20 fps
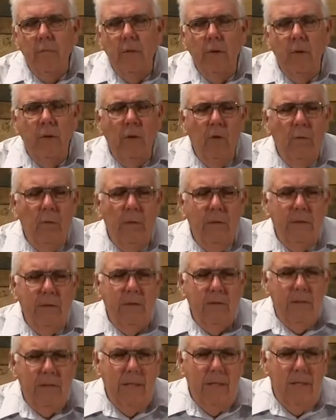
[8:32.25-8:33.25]
You know, we can
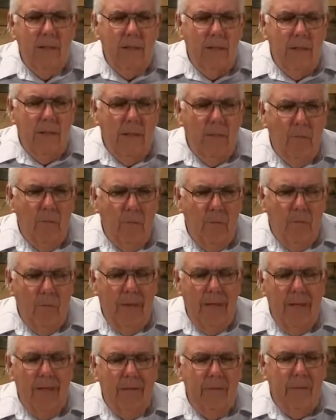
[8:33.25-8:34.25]
say, again, we were
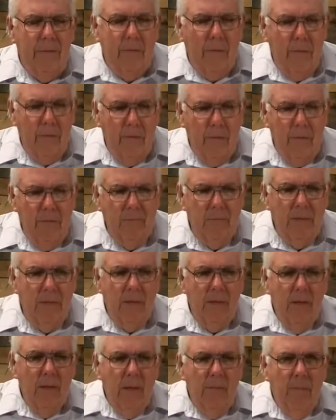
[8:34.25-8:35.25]
angry, we were
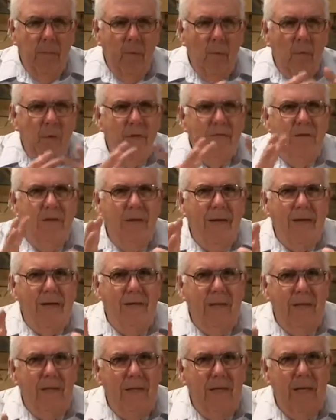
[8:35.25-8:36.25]
upset, but we've got
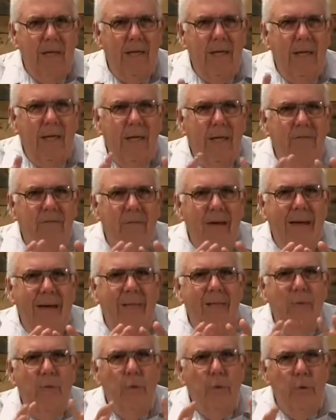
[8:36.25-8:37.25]
to dig and
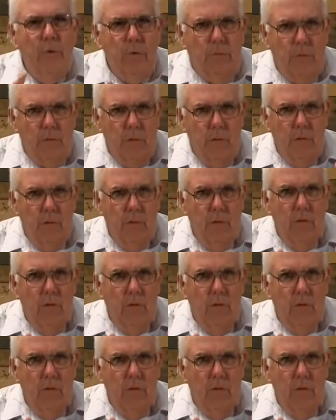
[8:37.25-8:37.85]
find the root.